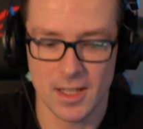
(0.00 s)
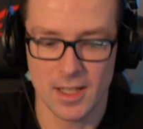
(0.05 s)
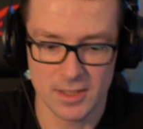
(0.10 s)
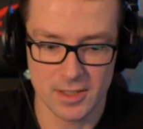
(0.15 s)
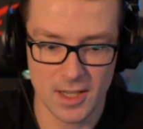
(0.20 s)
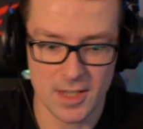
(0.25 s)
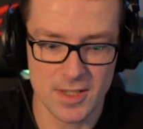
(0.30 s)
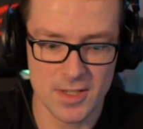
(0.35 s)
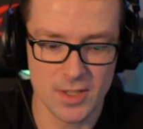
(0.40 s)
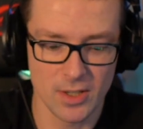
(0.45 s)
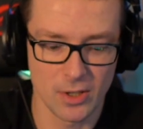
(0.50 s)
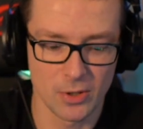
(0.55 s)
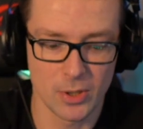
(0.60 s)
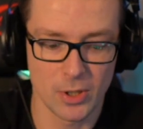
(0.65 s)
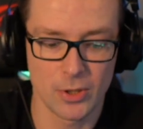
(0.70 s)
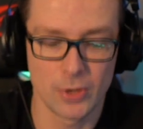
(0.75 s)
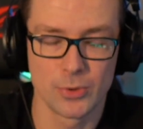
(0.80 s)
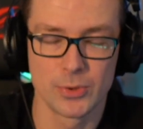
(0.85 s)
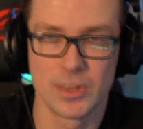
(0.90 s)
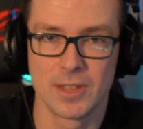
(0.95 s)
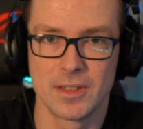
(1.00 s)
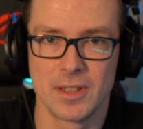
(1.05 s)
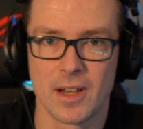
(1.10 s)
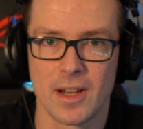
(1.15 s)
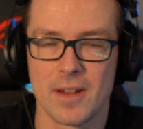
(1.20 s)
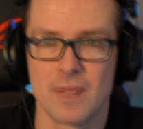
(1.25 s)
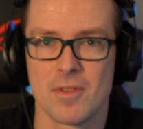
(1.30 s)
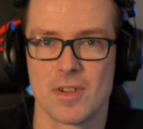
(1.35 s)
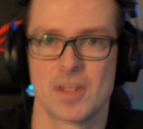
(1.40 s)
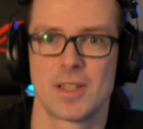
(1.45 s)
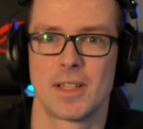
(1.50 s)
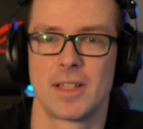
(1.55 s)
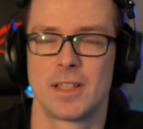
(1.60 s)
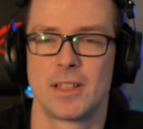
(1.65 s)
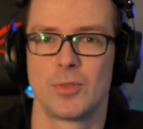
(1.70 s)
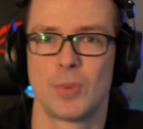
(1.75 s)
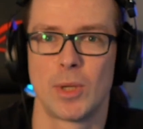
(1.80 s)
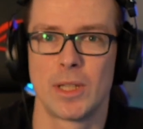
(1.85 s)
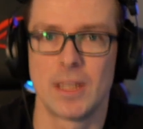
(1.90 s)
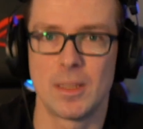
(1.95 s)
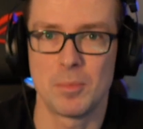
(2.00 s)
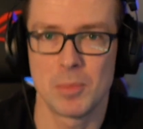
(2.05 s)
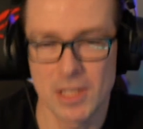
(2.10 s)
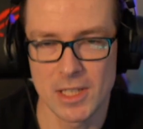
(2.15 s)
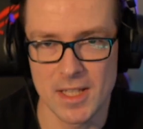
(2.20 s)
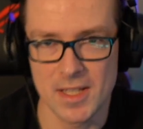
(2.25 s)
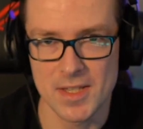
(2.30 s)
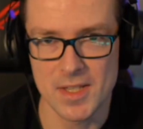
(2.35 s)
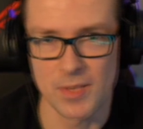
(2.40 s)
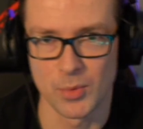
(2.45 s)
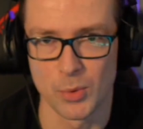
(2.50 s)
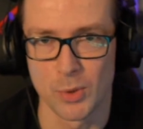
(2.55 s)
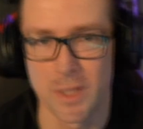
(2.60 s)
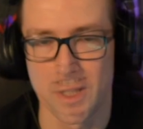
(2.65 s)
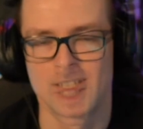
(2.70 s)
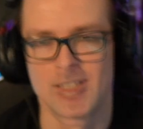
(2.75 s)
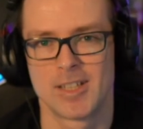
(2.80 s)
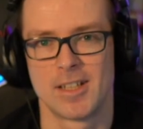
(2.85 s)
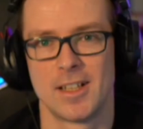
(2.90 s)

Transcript: and I saw, oh, the driver's like 20 minutes away,